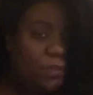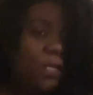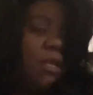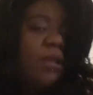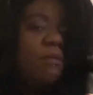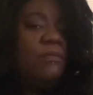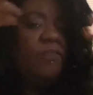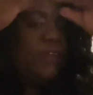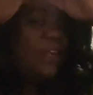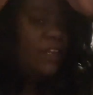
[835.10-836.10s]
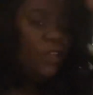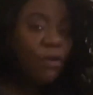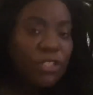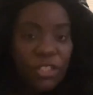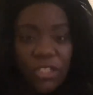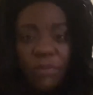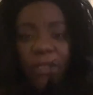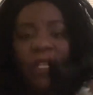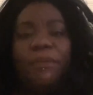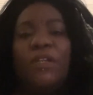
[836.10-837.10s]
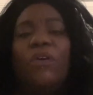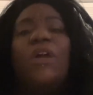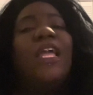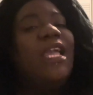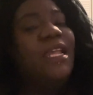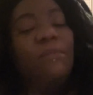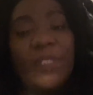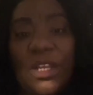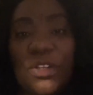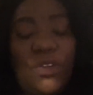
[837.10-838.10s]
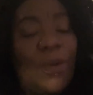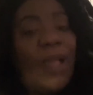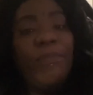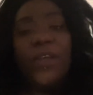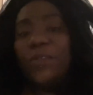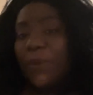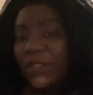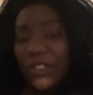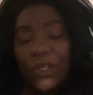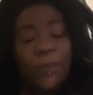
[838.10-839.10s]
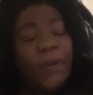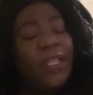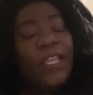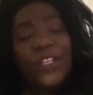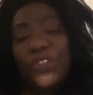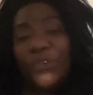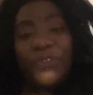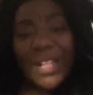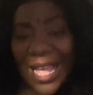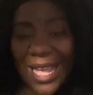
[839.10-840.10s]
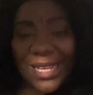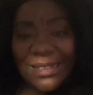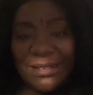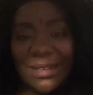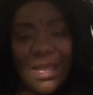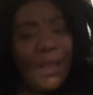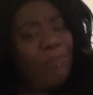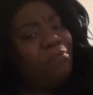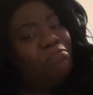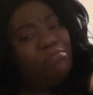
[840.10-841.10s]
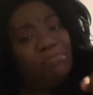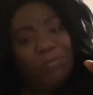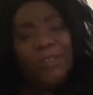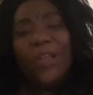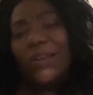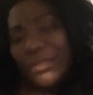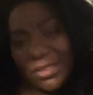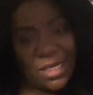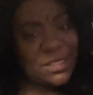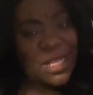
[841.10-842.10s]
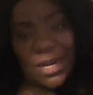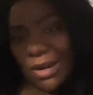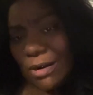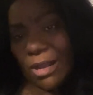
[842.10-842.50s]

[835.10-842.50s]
um, if you've got any questions, please let me know. And I'm telling you, I'm not sponsored by Hair So Fly, but y'all should check that out